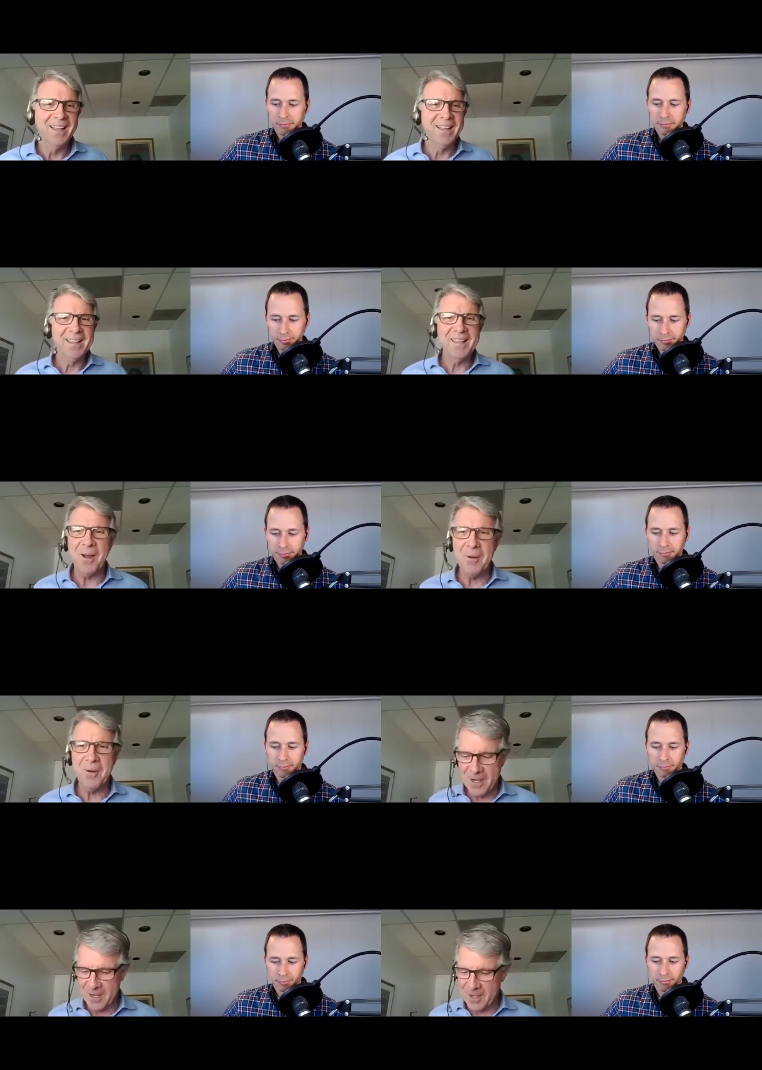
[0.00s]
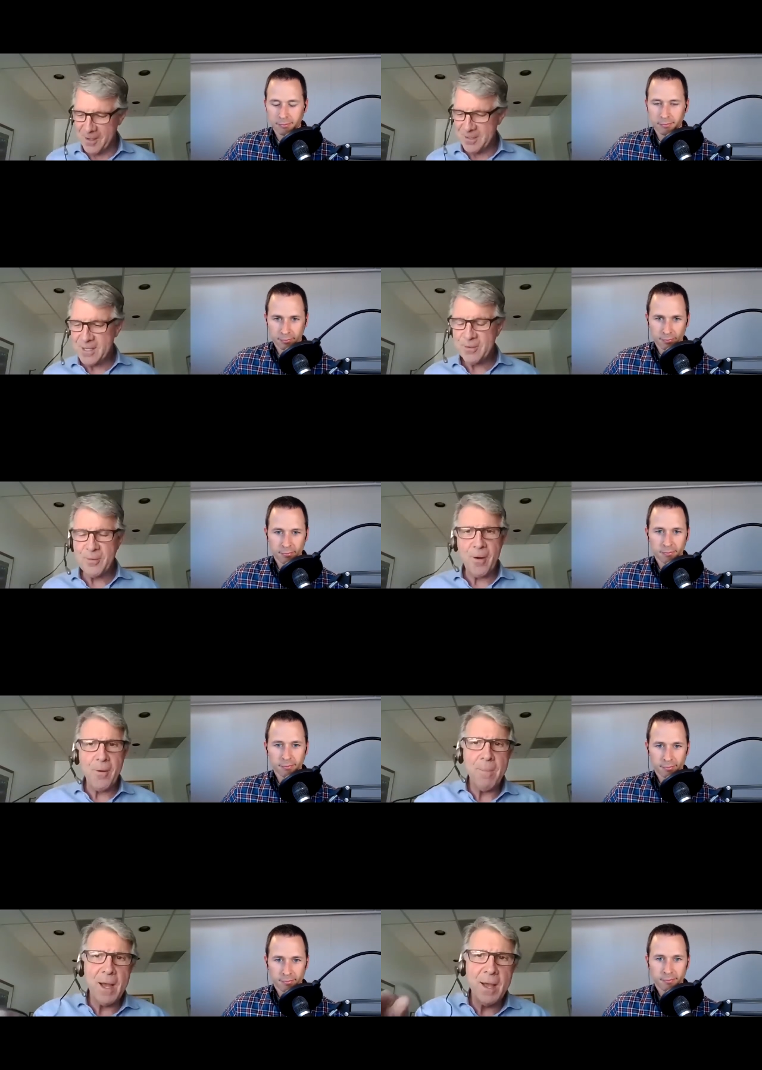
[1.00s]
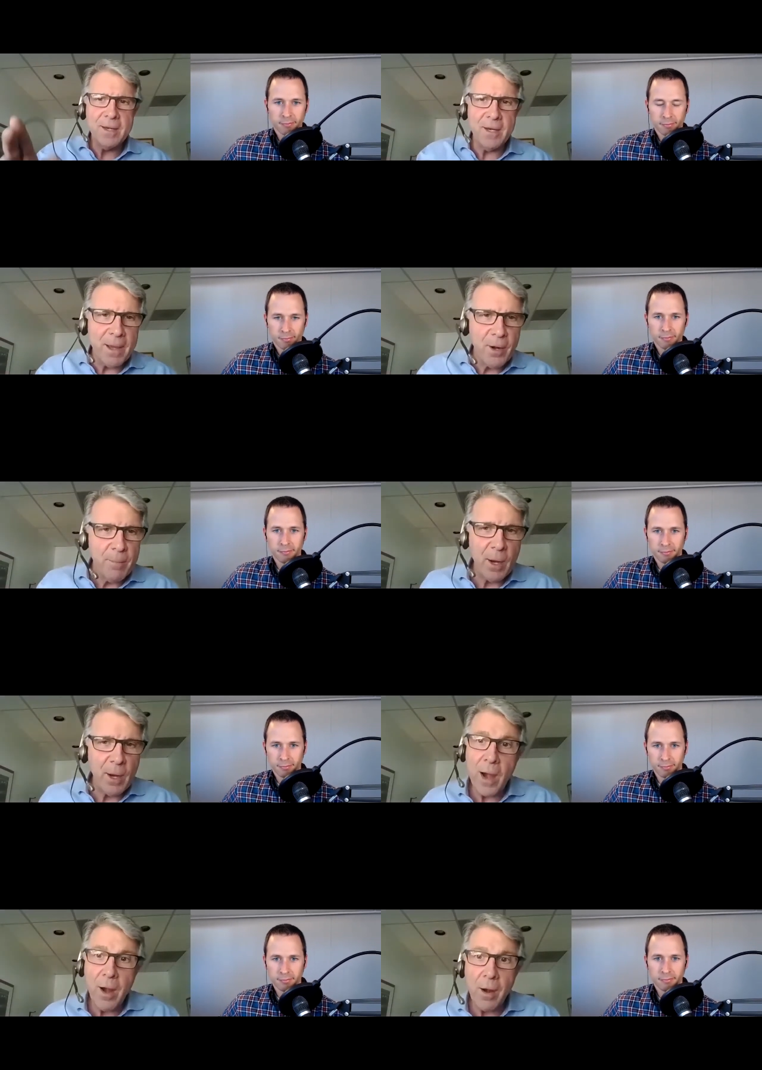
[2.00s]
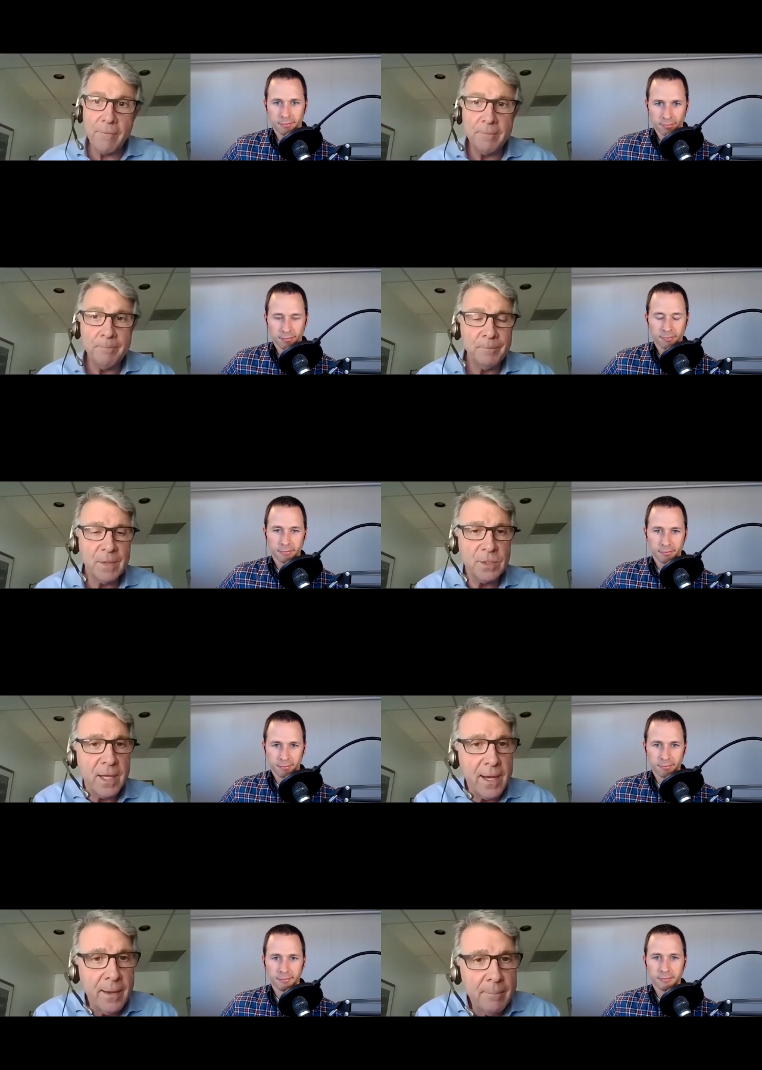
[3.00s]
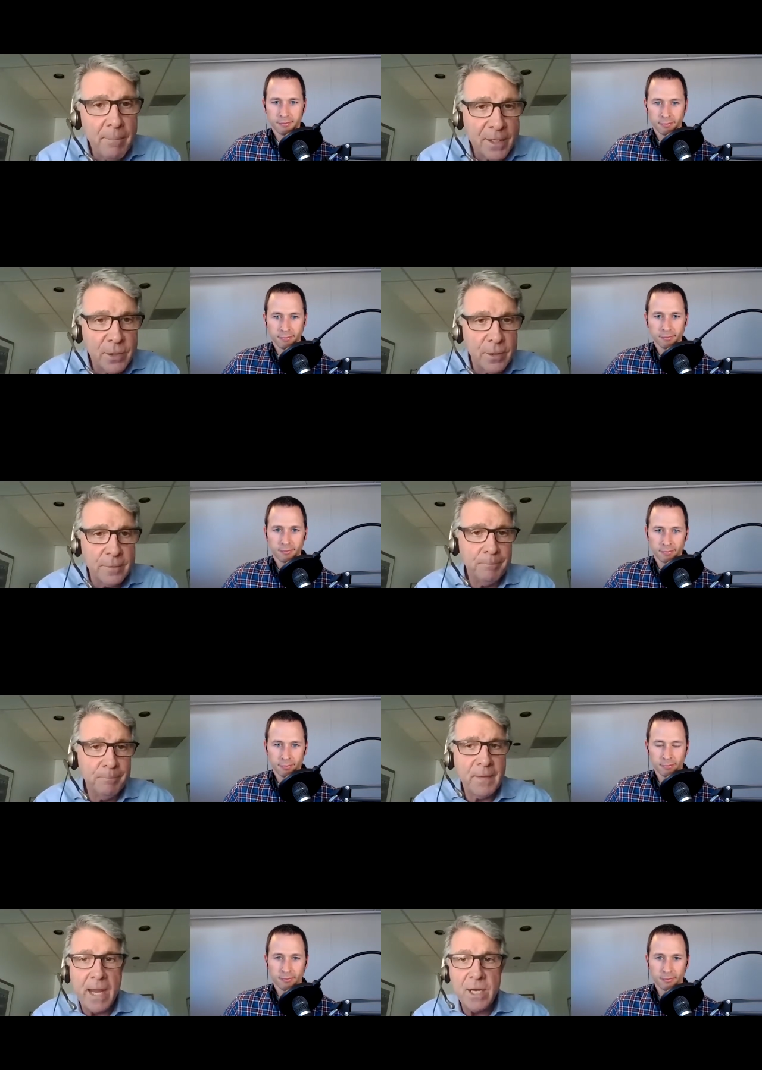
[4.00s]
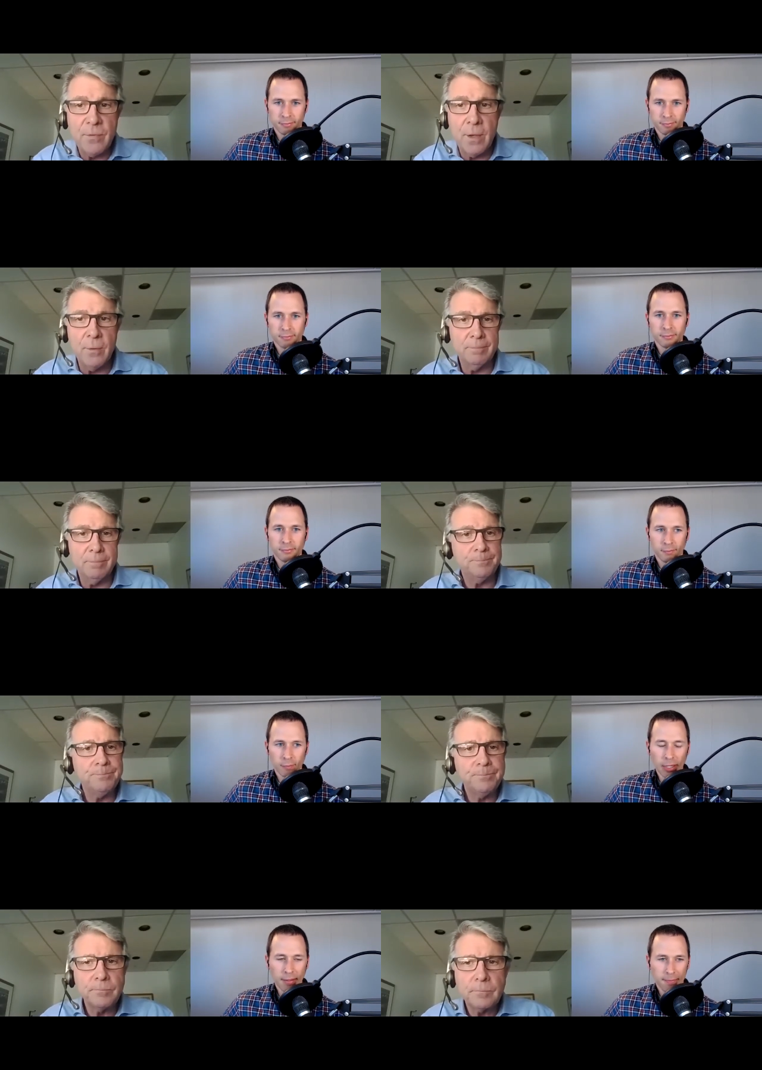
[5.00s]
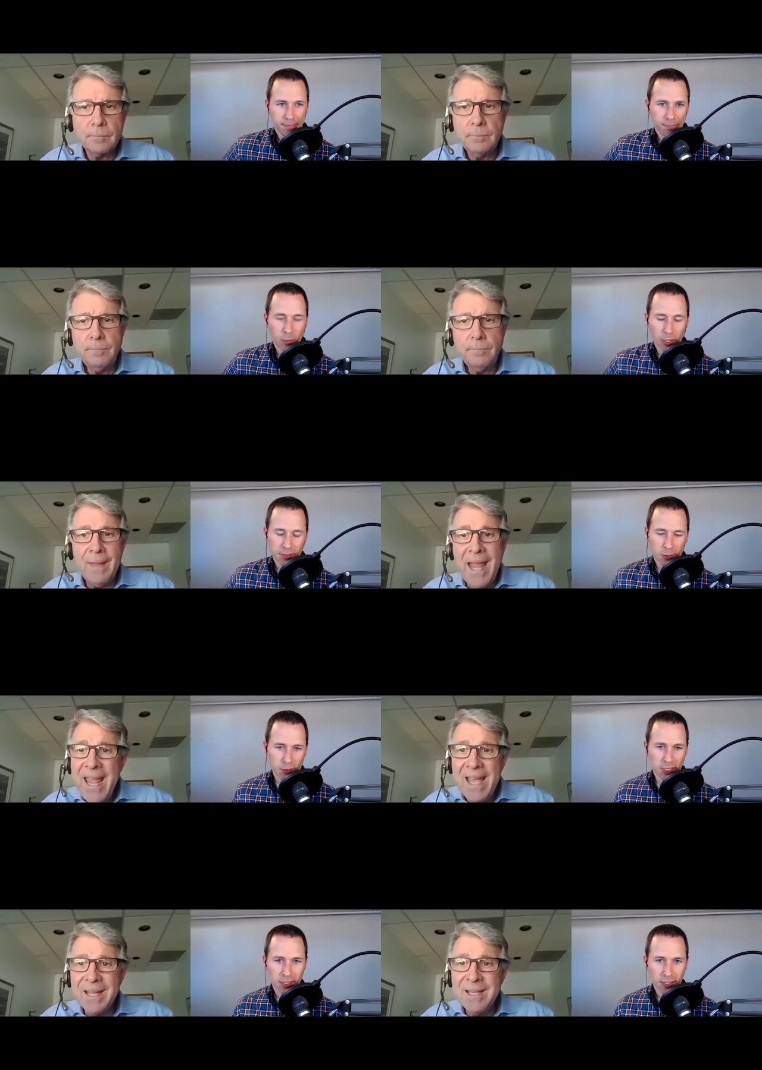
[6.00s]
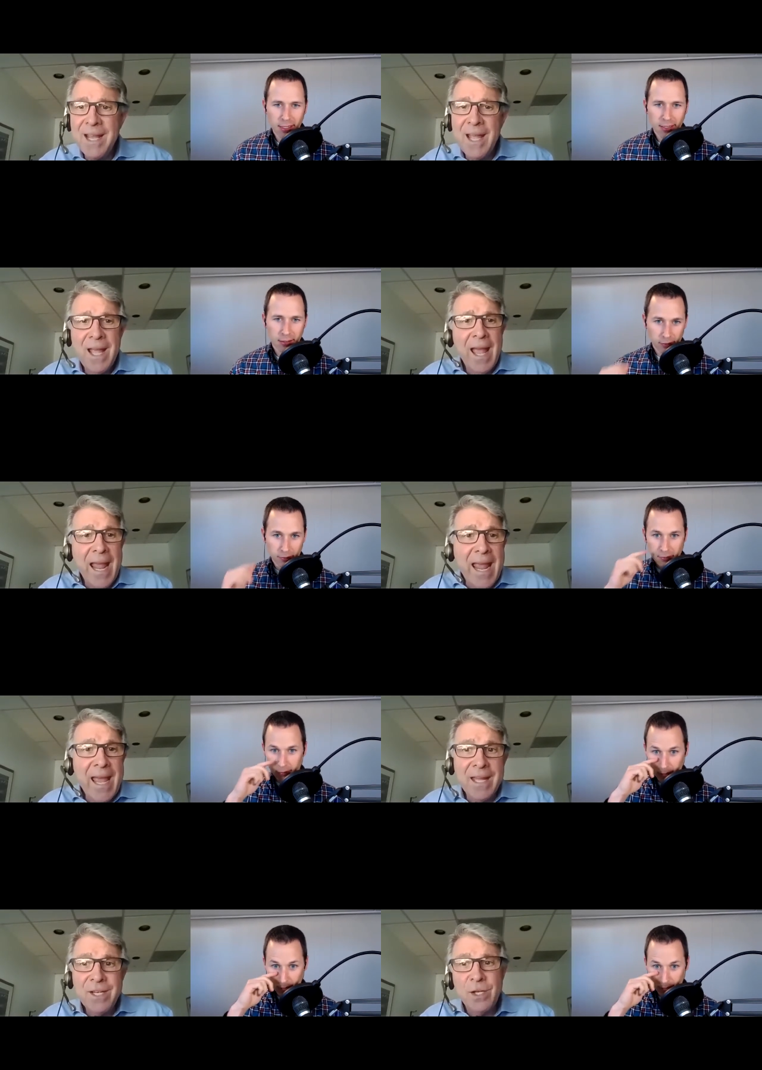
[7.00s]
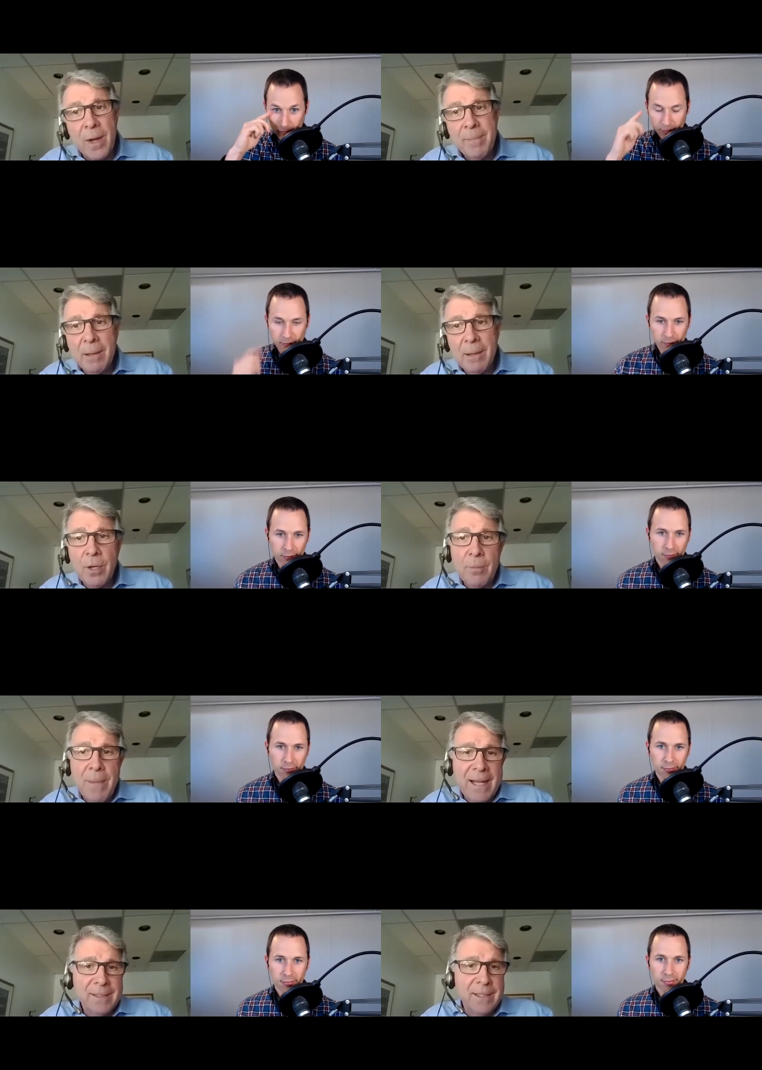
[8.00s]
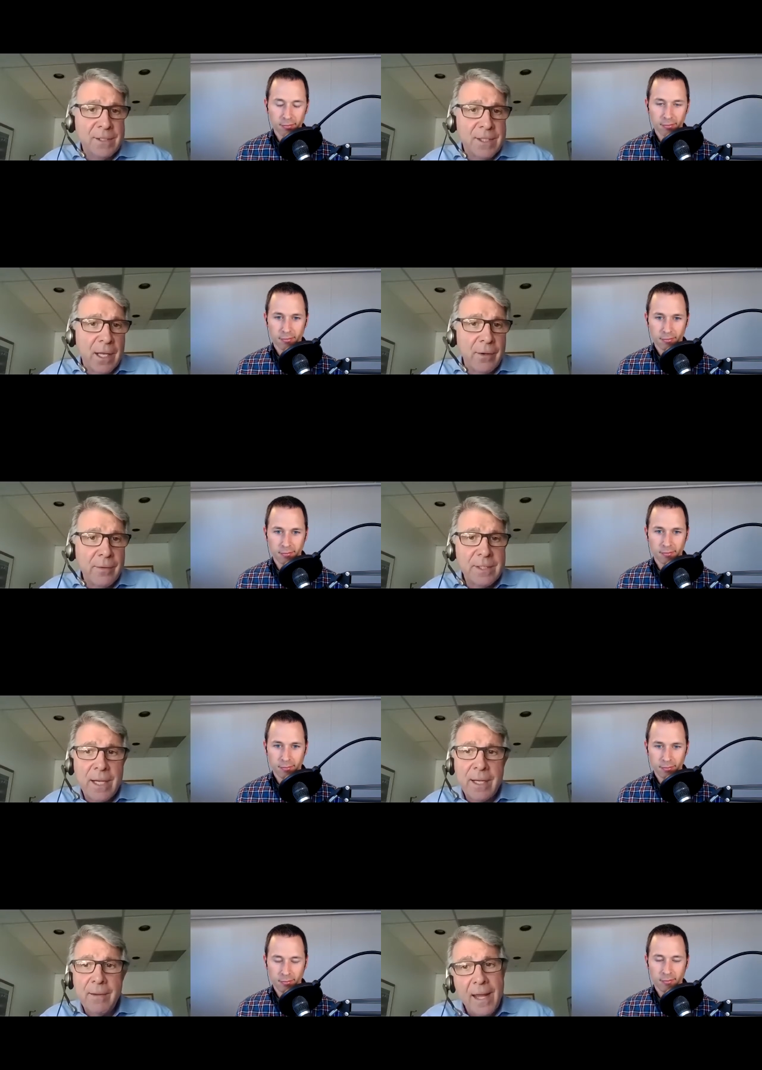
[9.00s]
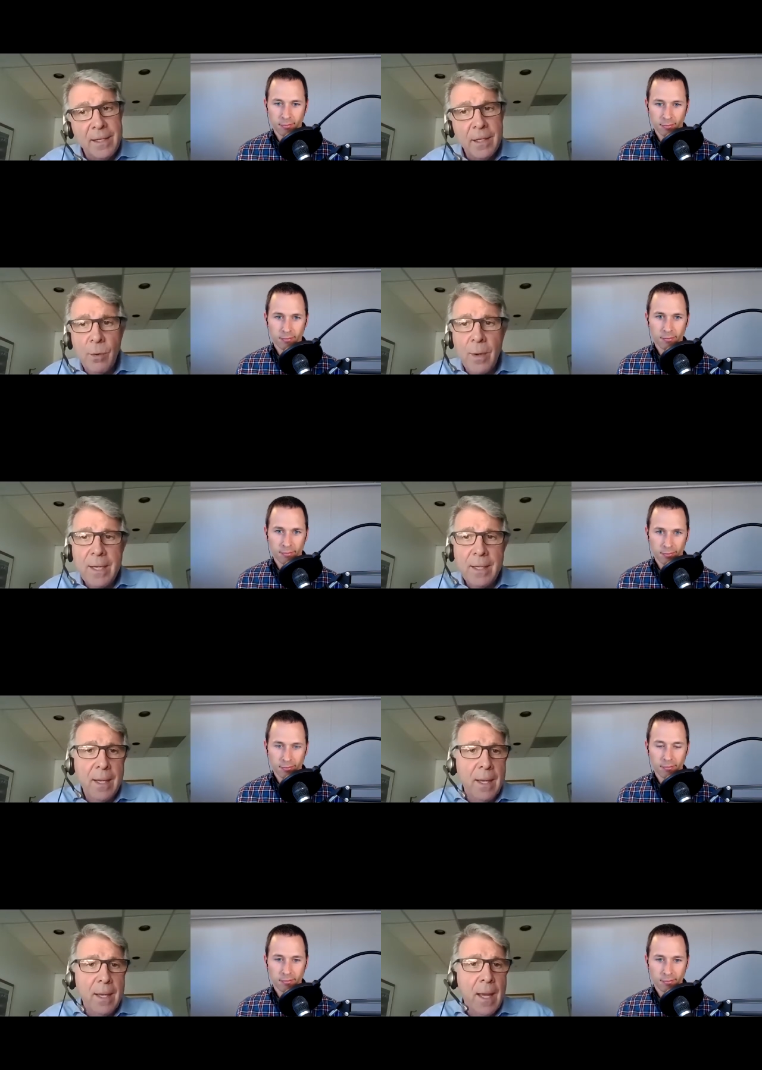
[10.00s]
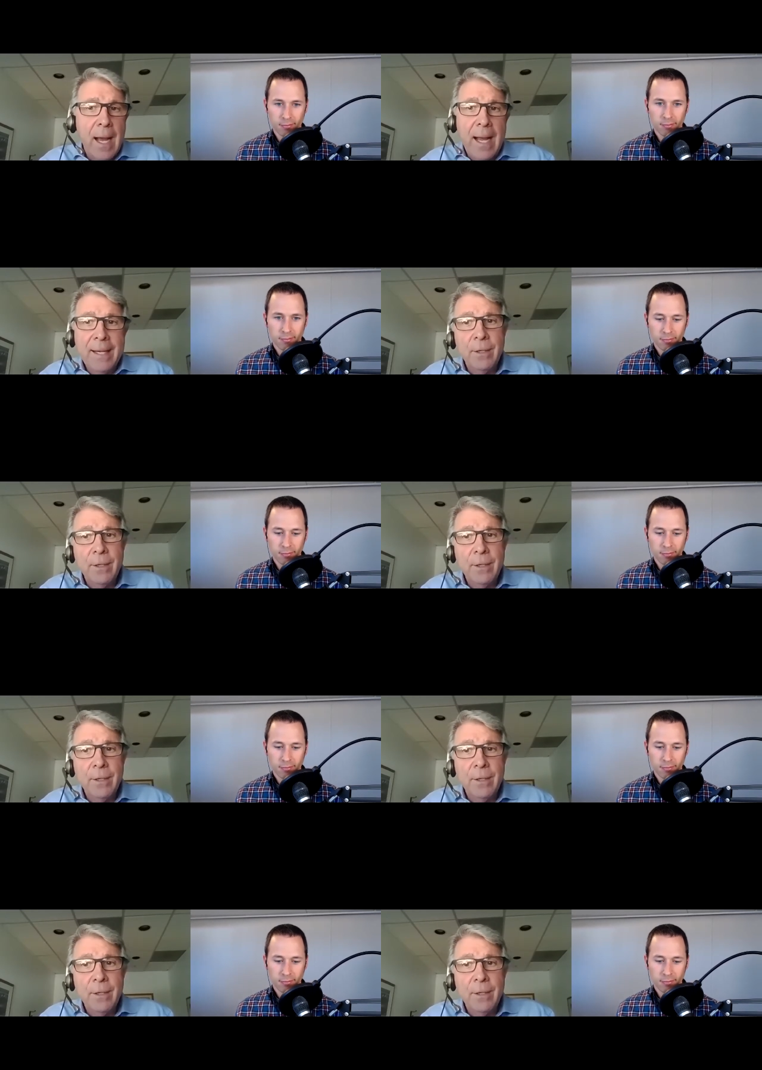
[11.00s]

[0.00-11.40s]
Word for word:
Speaker 1: you know when you close escrow but you better be aware of them it's going to impact your cash flow
Speaker 2: right right and, so,
Speaker 1: and you want to be able to go back to the seller and say hey you know what I don't